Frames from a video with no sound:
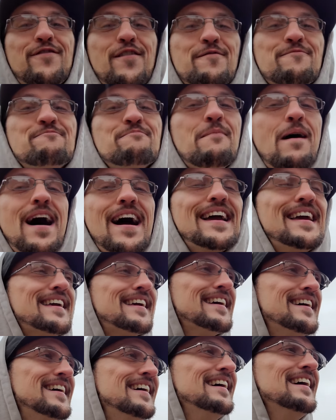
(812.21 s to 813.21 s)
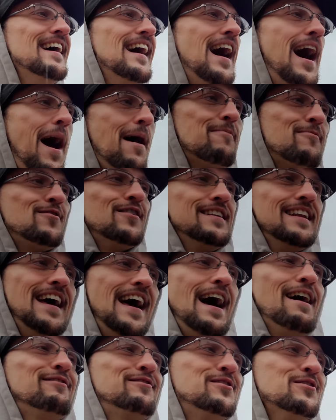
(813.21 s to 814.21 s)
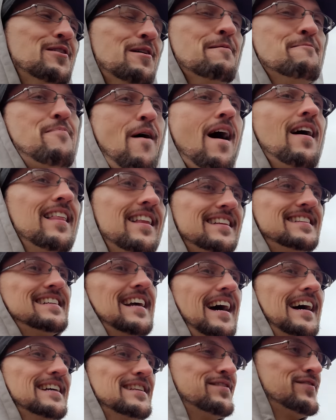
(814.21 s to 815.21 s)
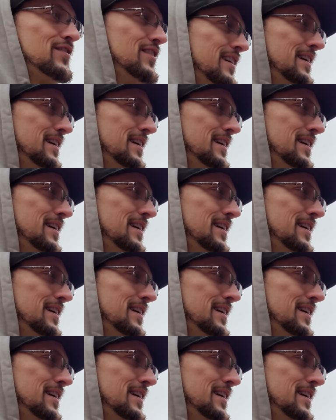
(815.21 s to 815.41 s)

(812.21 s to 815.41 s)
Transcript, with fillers: of Mike, I'm gonna have to apologize for